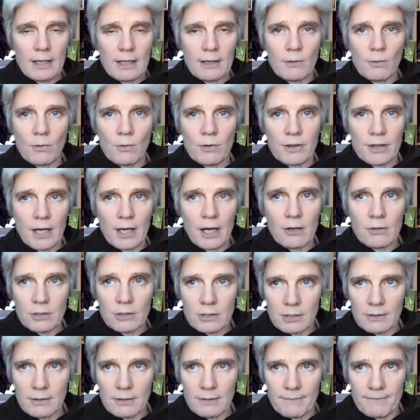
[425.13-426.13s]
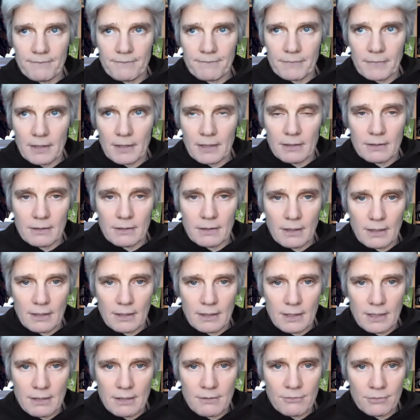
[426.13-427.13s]
without
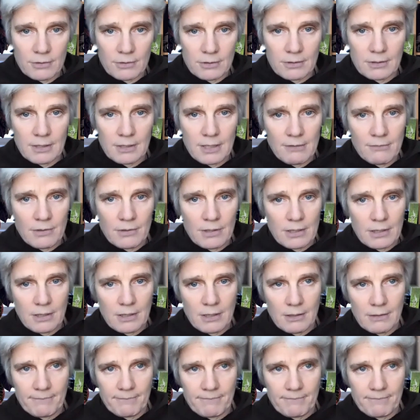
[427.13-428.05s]
even giving